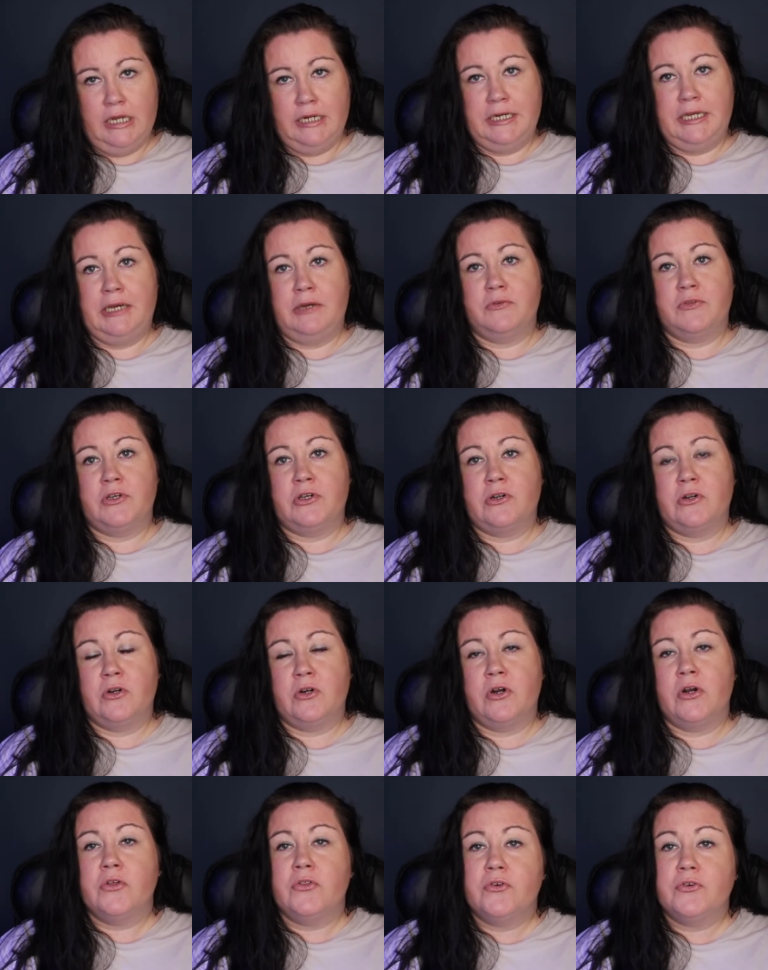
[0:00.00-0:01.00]
Now, there
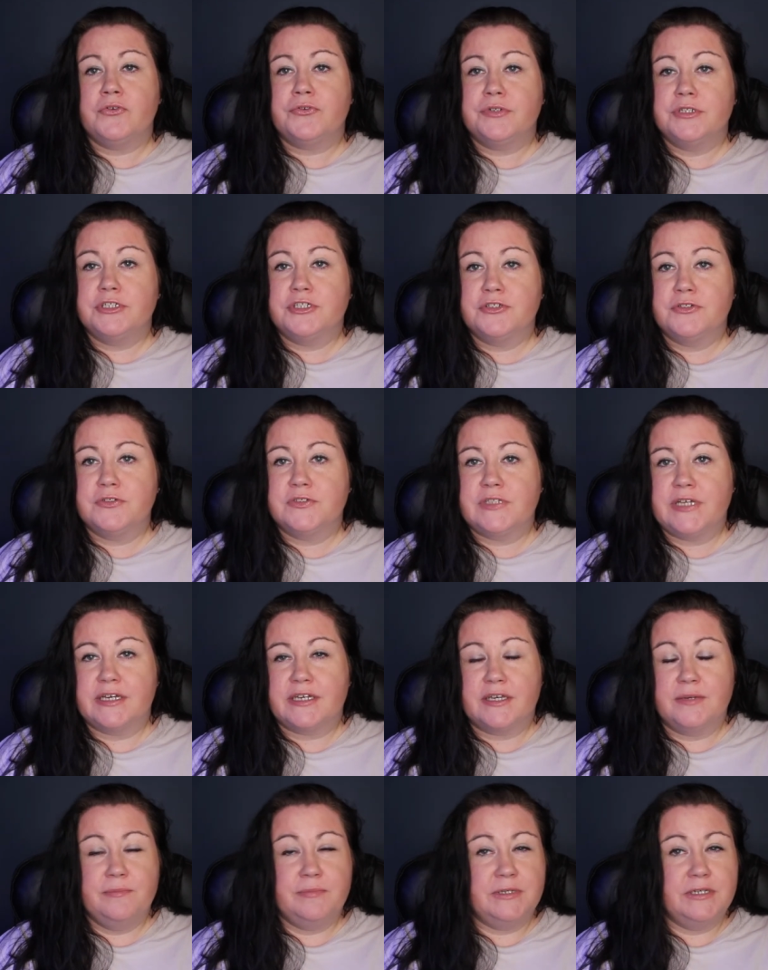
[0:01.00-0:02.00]
are other creatures
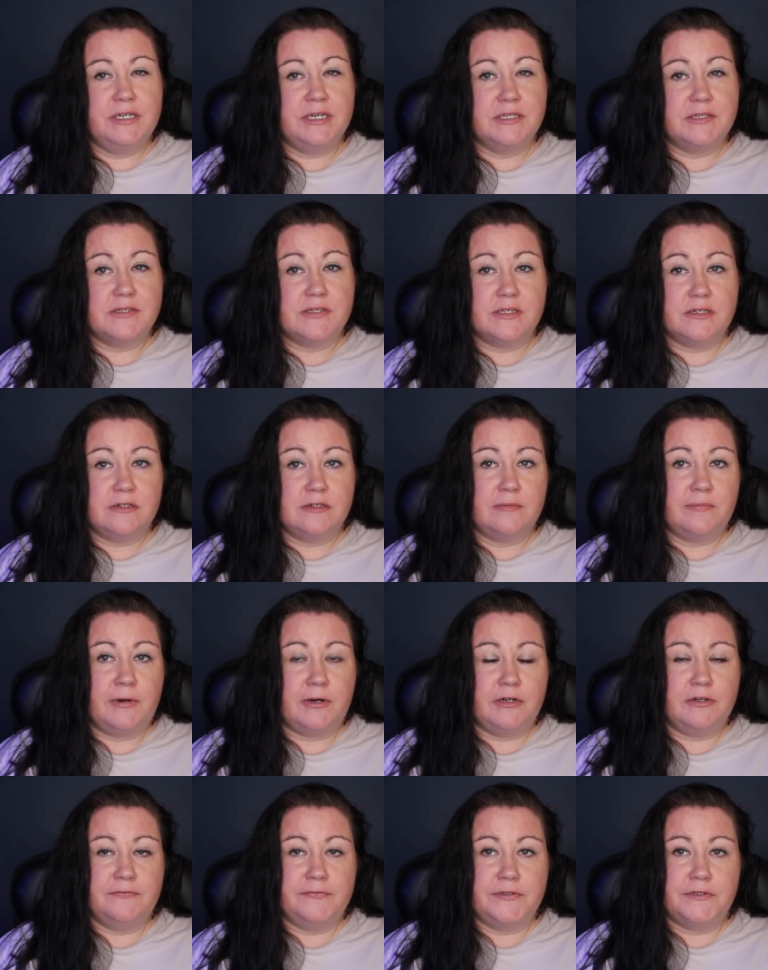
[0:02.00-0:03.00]
that can be considered
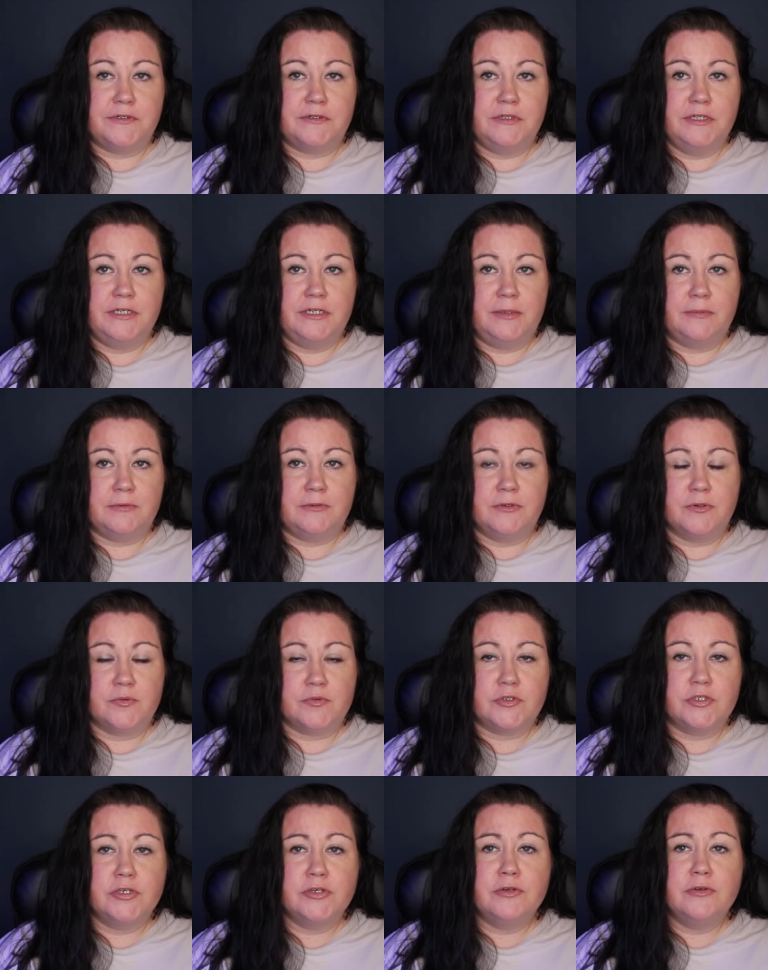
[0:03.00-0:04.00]
part of your cleanup crew
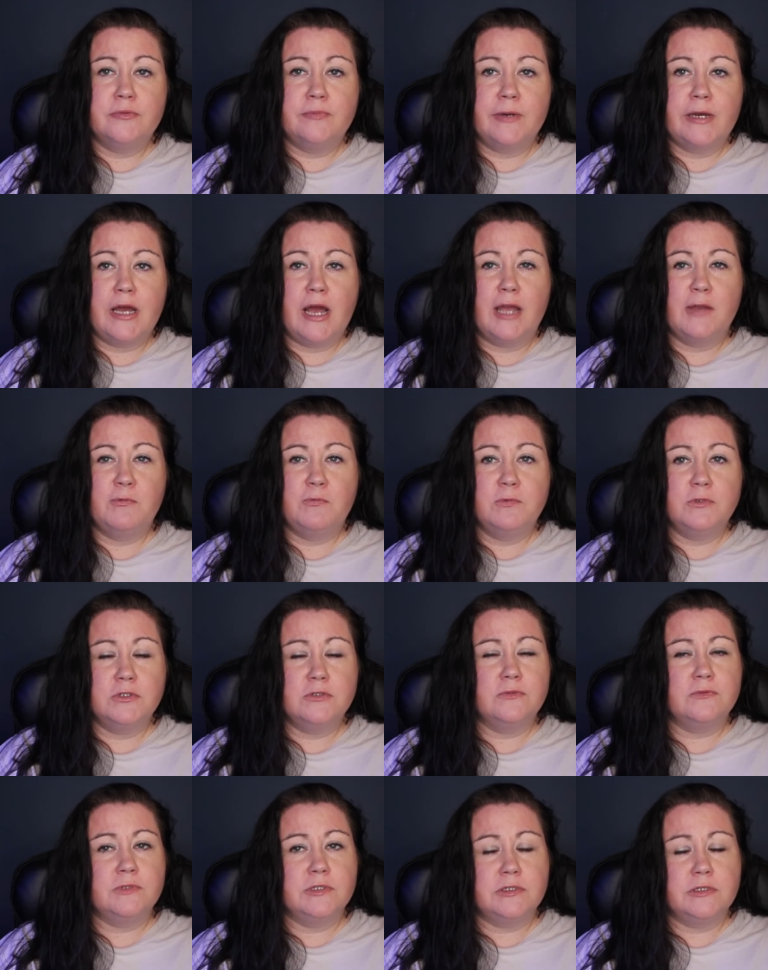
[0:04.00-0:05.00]
too, but I
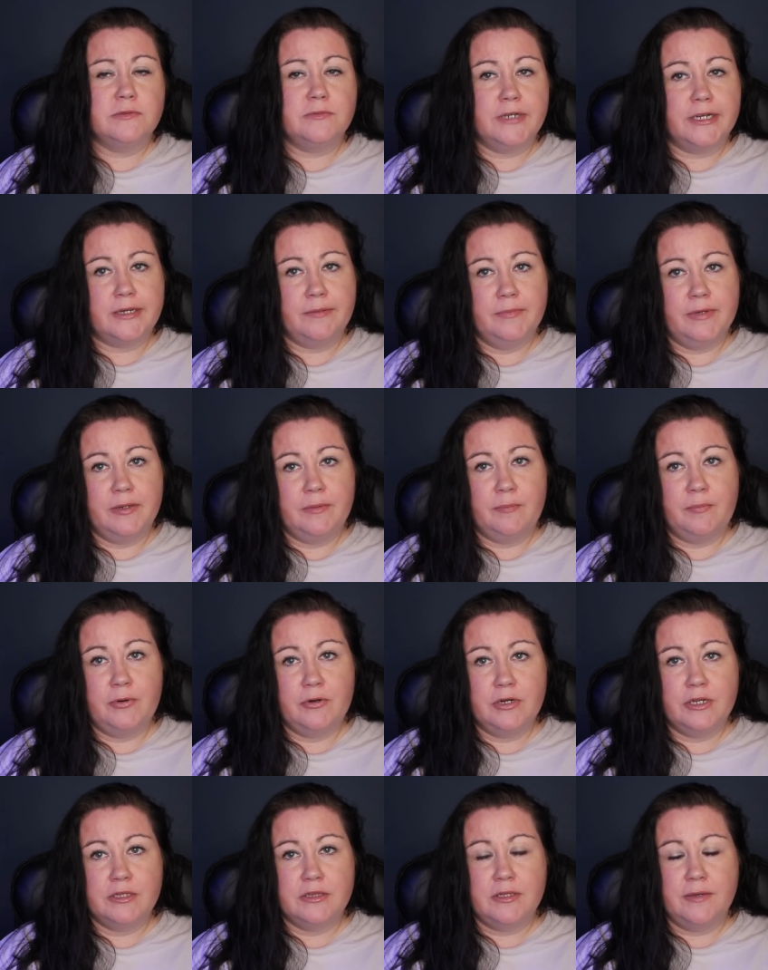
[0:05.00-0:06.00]
wouldn't really recommend
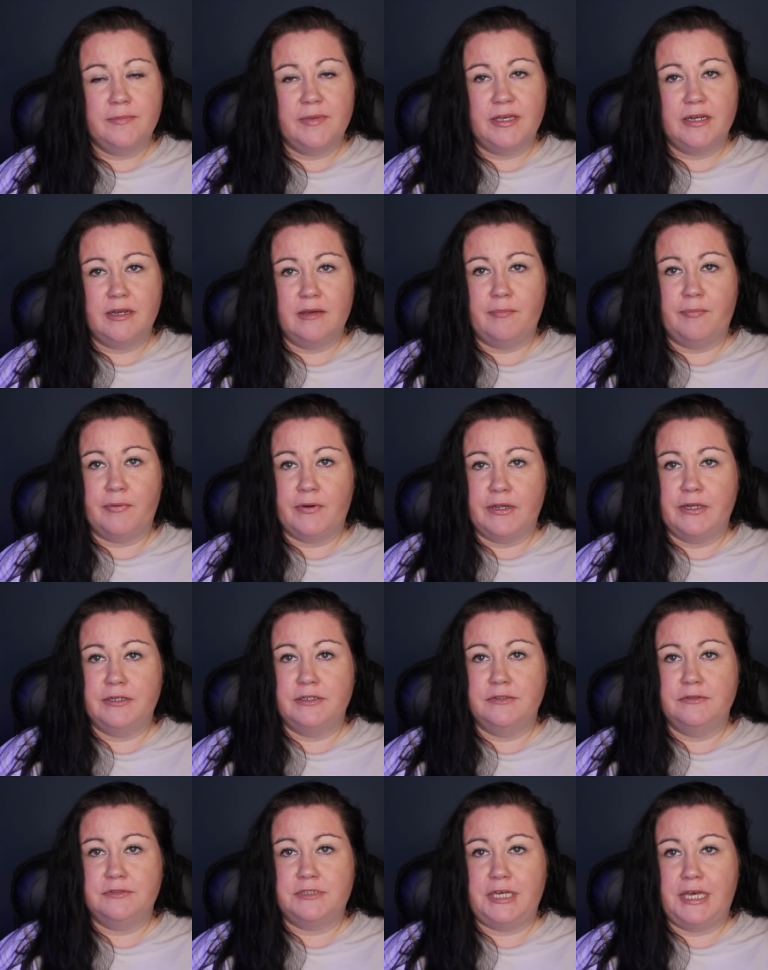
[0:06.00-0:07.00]
putting them in a
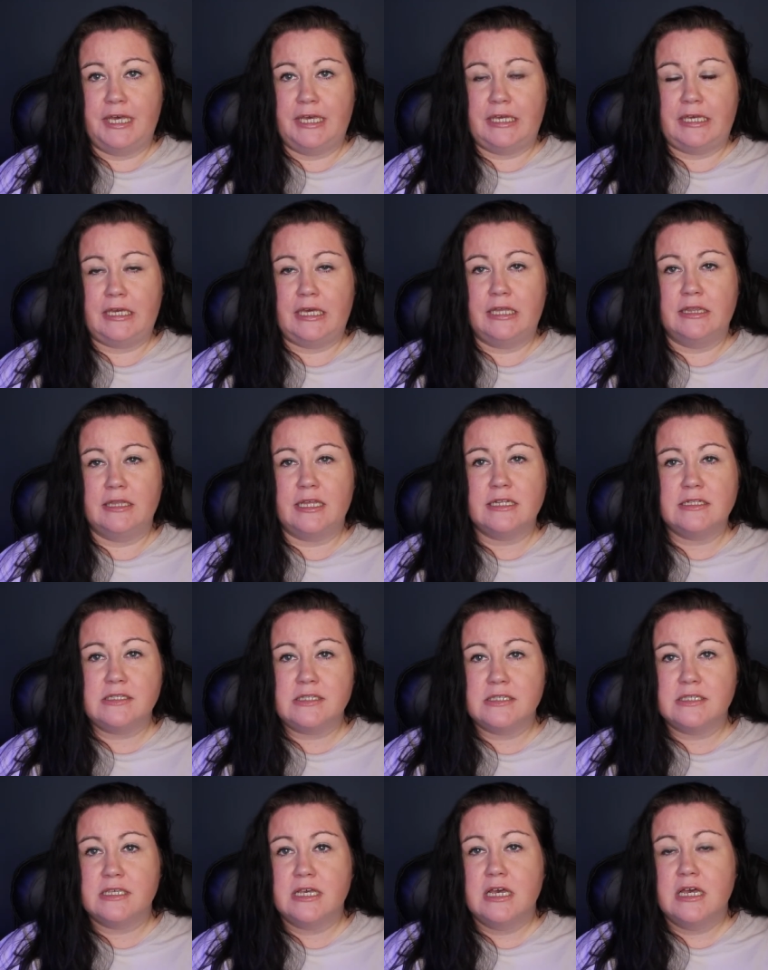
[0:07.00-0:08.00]
brand new tank, and
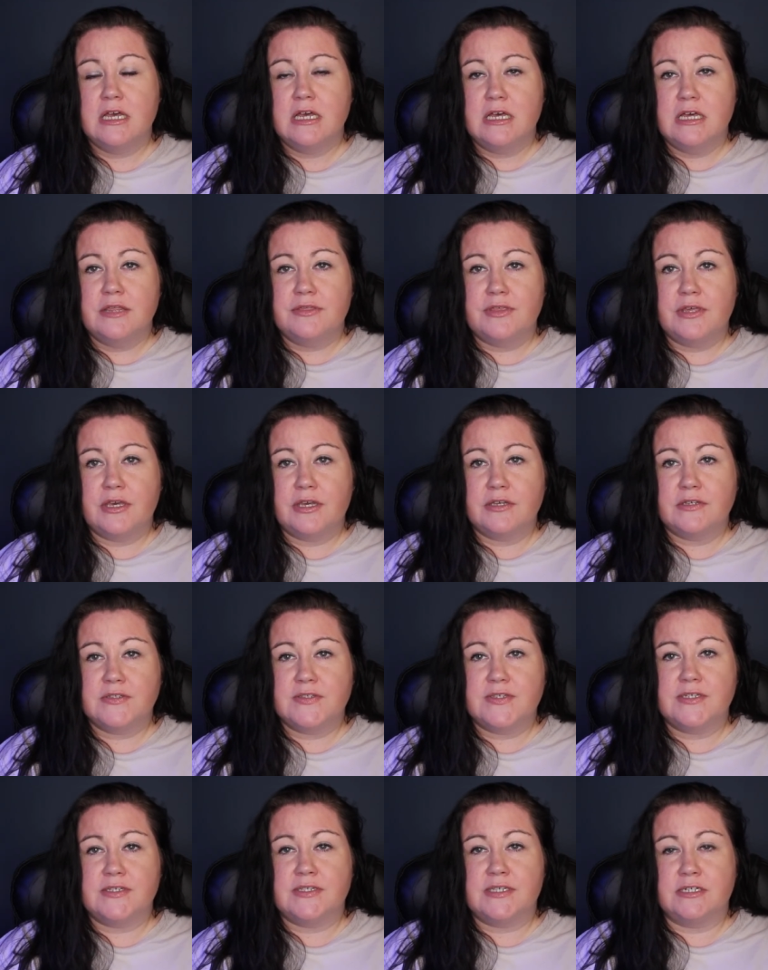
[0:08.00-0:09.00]
that's
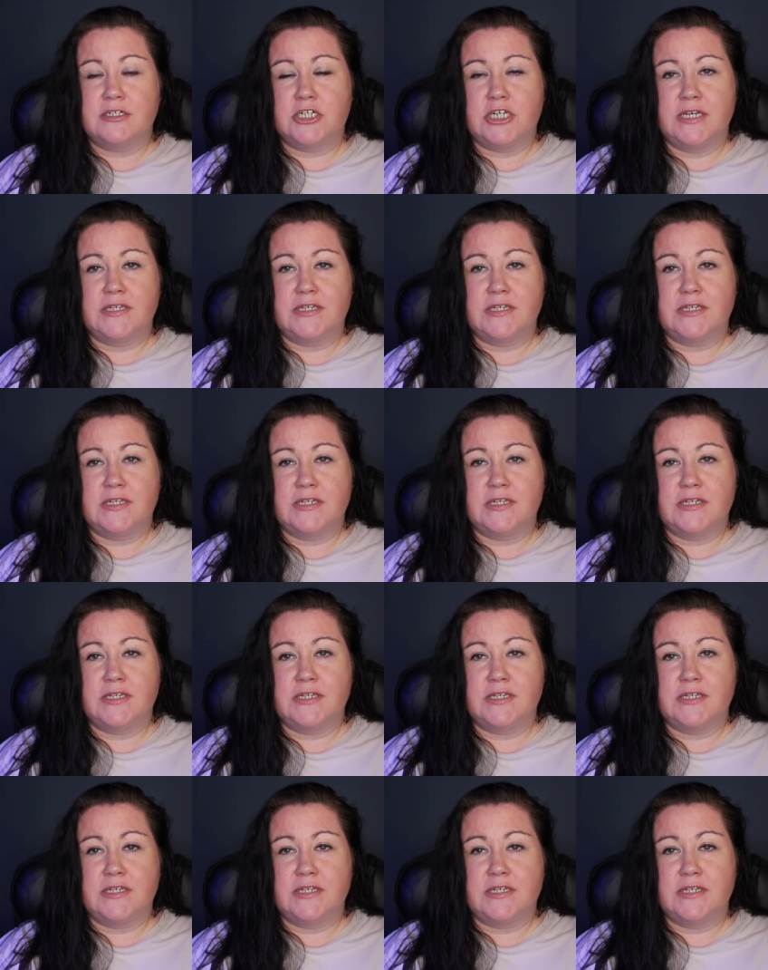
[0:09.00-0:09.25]
things such